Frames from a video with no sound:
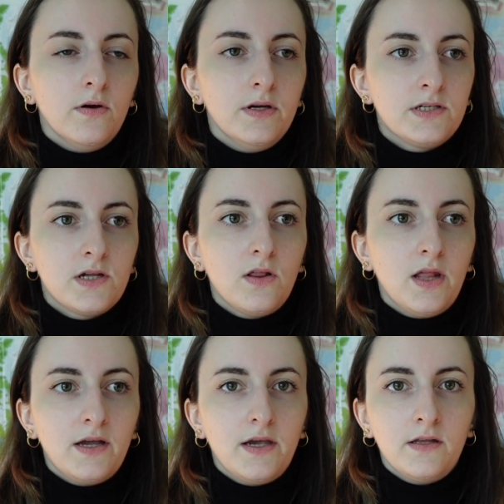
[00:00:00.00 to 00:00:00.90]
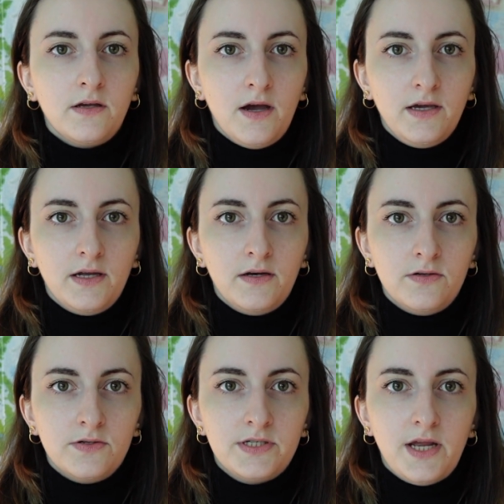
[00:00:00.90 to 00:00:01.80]
it's not like I can
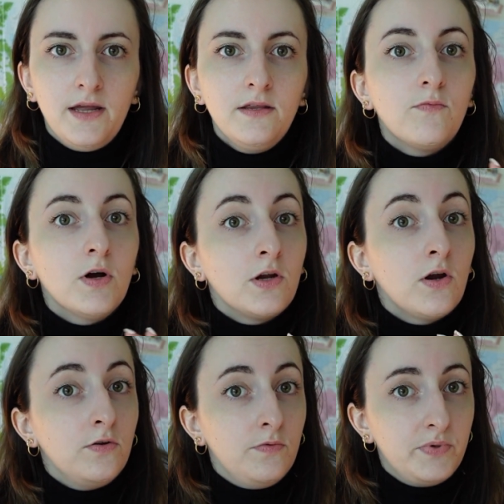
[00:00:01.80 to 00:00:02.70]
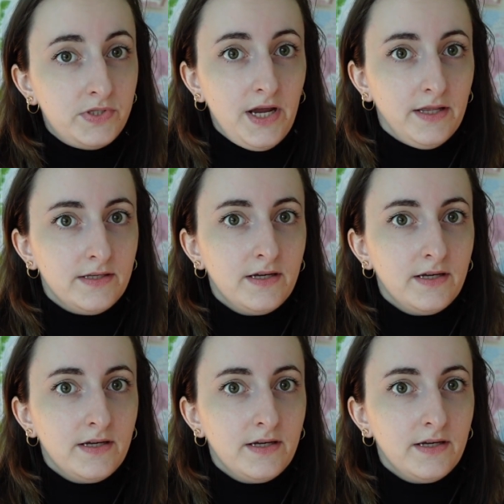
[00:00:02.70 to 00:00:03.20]
understand 100%,